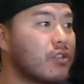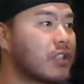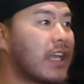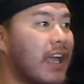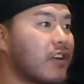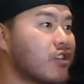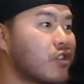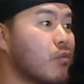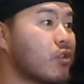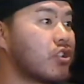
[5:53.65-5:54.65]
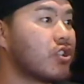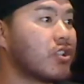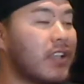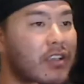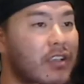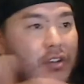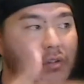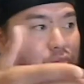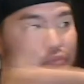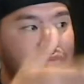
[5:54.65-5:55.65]
You just got to hire someone to just clean
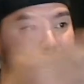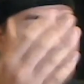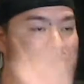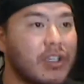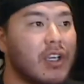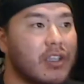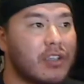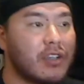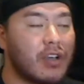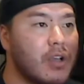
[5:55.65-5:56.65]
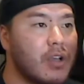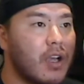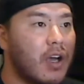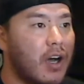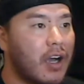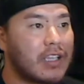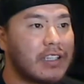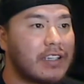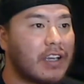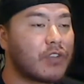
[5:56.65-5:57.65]
out
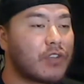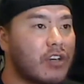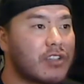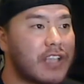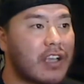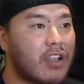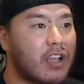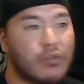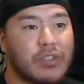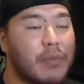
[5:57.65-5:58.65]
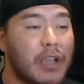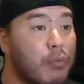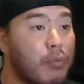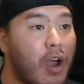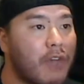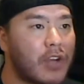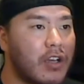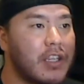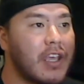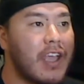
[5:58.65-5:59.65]
the gutters at cost. You don't need to make a profit
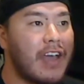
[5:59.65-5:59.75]
on it.